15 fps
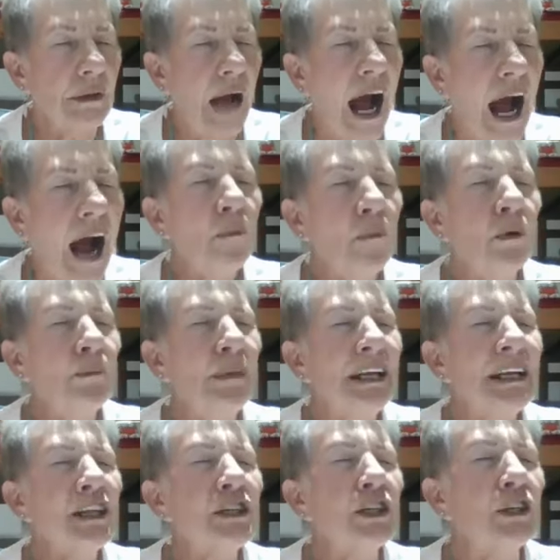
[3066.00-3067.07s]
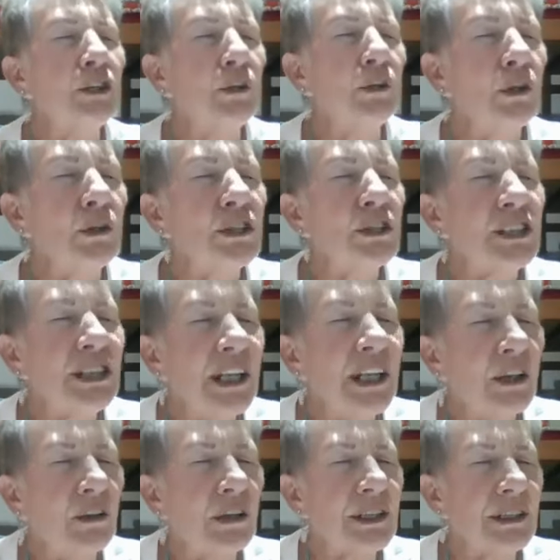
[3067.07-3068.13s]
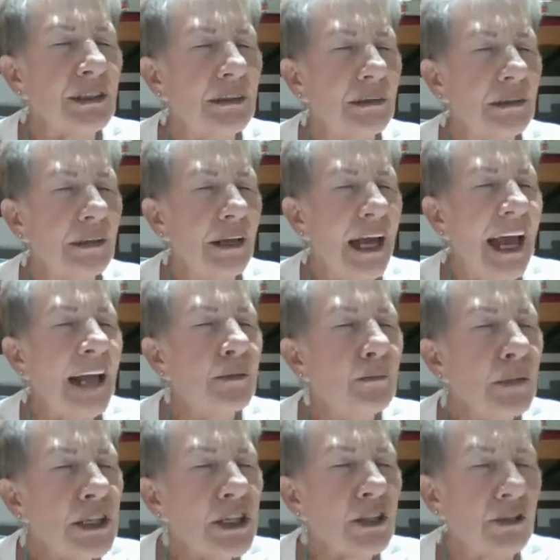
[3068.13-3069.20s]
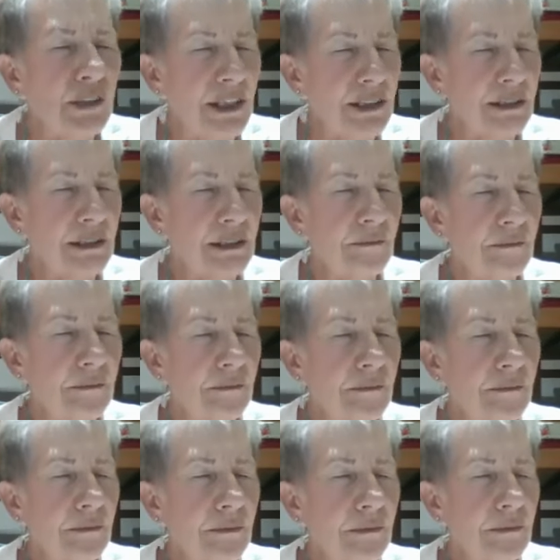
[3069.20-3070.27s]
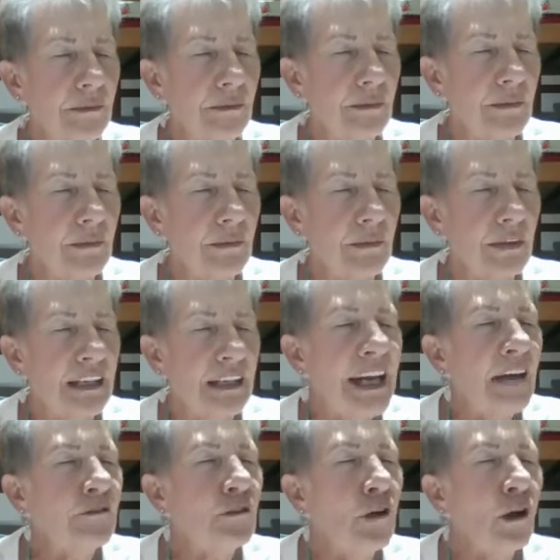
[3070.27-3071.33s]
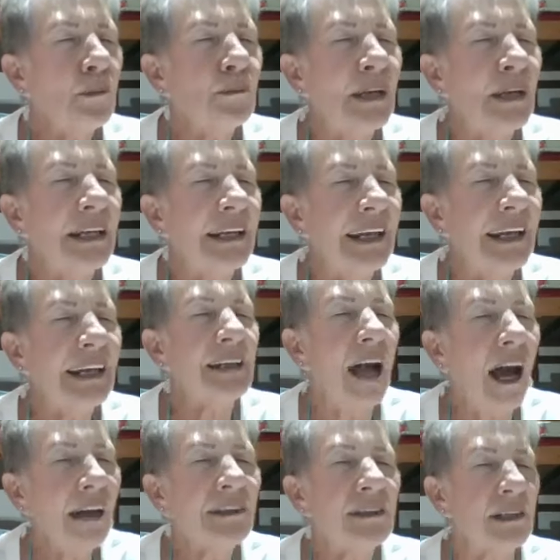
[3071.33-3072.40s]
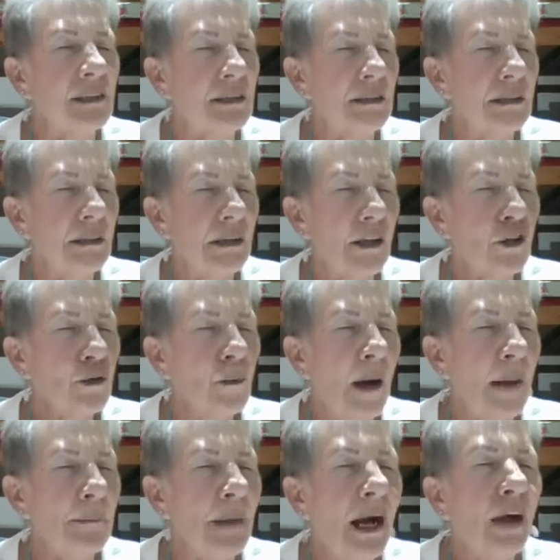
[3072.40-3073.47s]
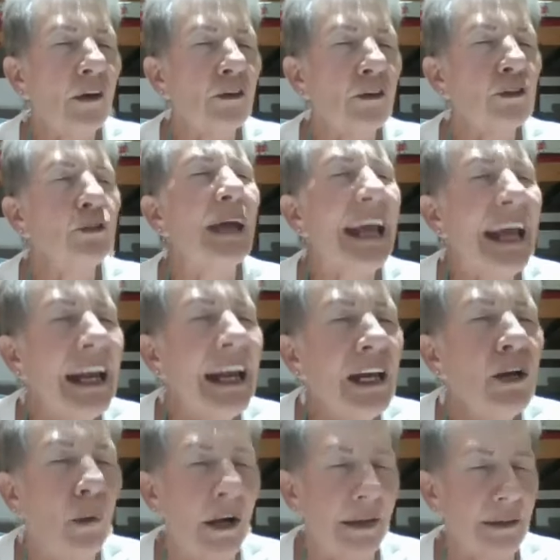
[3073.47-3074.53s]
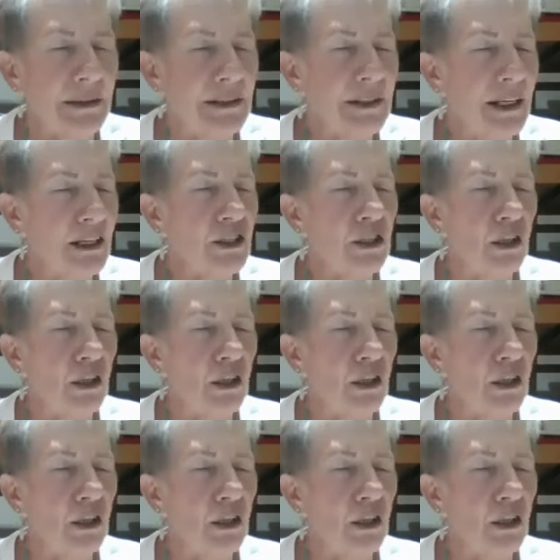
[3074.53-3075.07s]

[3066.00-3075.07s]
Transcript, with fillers: I will minister to you secrets and mysteries that have not been yet uttered through my mouth to anyone, says